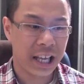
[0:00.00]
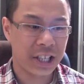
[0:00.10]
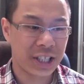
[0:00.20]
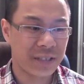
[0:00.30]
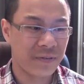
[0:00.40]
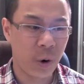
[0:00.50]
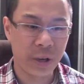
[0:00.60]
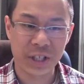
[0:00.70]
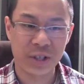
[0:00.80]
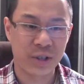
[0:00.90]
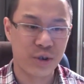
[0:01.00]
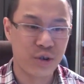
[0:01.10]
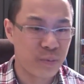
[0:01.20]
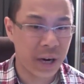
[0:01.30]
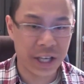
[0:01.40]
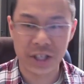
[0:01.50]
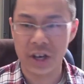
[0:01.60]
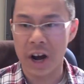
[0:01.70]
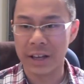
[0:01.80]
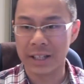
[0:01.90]
it just focused too
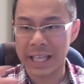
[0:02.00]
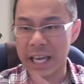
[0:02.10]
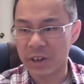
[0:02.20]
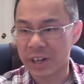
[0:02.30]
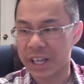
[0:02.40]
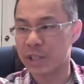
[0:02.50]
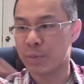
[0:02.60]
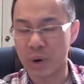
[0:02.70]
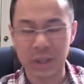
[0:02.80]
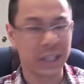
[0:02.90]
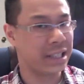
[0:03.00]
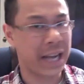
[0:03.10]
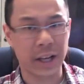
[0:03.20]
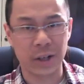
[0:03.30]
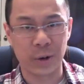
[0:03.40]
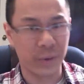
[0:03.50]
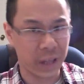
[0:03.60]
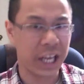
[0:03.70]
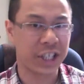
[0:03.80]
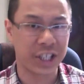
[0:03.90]
much on the Taylor Kitsch, Brooklyn Decker
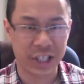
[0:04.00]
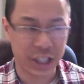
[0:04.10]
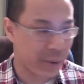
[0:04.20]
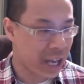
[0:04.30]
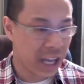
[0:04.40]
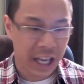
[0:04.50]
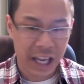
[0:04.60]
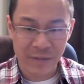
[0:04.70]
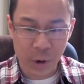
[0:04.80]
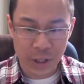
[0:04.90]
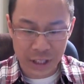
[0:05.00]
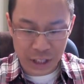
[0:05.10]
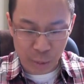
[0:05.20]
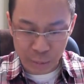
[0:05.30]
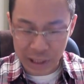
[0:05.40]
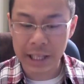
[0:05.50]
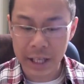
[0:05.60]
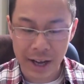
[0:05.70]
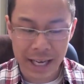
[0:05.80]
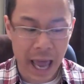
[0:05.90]
relationship. It focuses
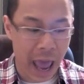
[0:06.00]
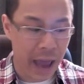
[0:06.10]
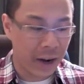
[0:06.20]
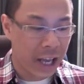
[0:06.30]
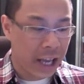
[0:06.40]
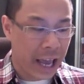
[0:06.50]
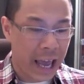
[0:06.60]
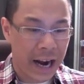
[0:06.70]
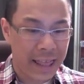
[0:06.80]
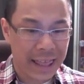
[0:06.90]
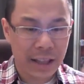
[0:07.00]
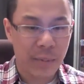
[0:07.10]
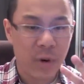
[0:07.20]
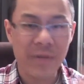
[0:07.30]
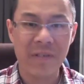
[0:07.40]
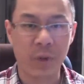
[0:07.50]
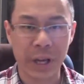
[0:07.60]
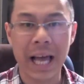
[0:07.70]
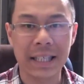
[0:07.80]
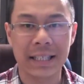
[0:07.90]
completely on that, and I think the movie
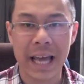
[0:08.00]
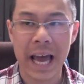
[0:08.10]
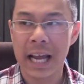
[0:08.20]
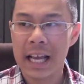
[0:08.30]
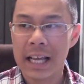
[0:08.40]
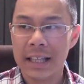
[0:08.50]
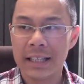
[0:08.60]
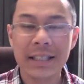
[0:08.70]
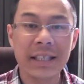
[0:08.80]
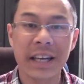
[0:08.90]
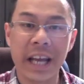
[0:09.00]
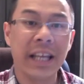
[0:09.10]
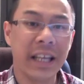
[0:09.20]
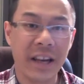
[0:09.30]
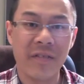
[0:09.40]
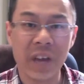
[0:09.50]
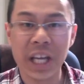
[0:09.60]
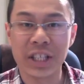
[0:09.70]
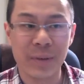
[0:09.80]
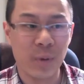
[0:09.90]
forgets that this is an alien
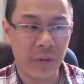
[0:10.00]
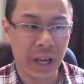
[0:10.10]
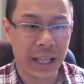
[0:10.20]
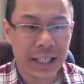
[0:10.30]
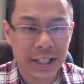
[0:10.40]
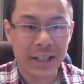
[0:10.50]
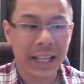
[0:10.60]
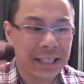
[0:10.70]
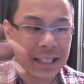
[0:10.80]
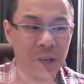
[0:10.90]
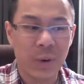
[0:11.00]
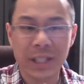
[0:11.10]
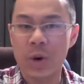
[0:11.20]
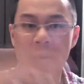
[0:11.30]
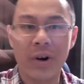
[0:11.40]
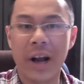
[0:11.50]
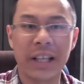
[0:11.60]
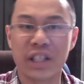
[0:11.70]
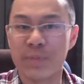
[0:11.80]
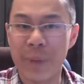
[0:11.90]
invasion movie. Let's see what's going on
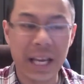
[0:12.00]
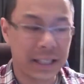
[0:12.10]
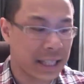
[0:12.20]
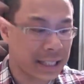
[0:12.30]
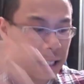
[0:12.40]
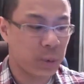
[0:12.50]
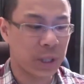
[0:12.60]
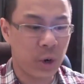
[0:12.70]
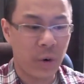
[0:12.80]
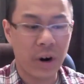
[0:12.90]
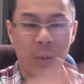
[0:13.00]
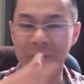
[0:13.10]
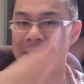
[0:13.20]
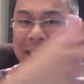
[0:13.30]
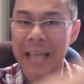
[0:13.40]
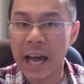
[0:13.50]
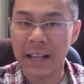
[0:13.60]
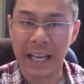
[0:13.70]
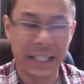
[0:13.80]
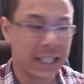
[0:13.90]
in space. Let's see what's going on with the
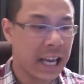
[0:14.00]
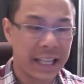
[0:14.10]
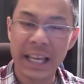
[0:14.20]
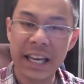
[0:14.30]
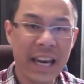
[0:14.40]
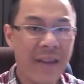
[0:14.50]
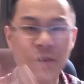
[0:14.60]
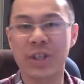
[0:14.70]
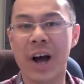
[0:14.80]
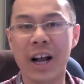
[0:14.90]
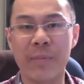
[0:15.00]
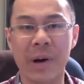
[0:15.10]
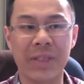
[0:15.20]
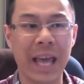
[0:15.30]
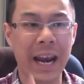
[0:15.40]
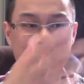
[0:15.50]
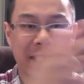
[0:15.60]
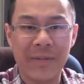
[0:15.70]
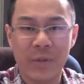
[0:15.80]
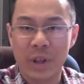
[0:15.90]
satellites. They never talk about that
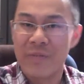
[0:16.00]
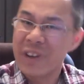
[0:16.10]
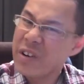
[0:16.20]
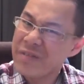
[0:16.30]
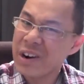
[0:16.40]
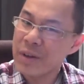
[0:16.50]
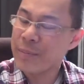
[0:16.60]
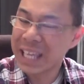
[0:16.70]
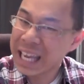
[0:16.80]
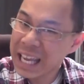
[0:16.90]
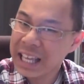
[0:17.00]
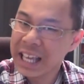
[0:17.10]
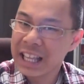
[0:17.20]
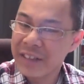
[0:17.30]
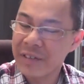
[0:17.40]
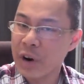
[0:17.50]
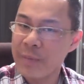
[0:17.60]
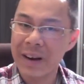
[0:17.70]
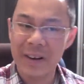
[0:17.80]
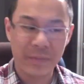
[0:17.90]
except for the very
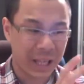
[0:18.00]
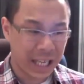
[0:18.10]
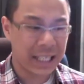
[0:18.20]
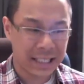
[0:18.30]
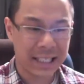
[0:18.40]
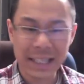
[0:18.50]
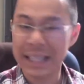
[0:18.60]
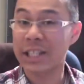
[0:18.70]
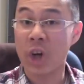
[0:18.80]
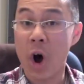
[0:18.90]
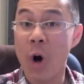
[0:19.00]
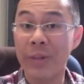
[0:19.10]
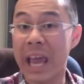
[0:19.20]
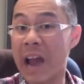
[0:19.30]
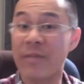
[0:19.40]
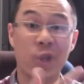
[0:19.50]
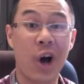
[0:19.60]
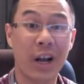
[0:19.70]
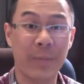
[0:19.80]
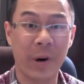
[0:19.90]
beginning scene. That's all they ever
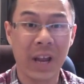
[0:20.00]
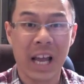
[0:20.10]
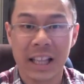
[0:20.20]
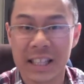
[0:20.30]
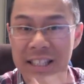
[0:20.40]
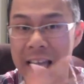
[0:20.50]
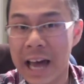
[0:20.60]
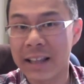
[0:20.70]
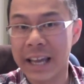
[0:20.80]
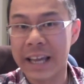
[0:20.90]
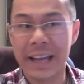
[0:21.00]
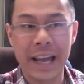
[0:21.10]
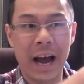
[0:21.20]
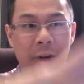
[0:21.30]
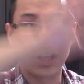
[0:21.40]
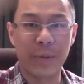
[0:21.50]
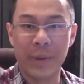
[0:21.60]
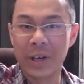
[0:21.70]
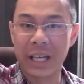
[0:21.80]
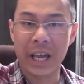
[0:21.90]
talk about, the satellite and how they
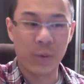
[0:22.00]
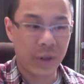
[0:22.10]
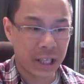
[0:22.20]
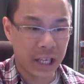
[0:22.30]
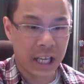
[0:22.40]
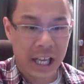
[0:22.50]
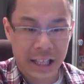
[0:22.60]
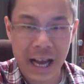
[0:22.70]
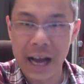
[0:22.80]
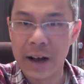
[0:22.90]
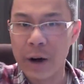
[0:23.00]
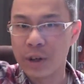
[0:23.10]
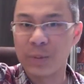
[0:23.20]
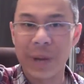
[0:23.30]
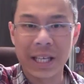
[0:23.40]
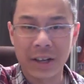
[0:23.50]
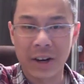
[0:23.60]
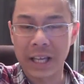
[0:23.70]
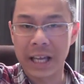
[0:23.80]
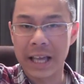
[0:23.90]
communicate with the outer space and
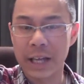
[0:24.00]
all the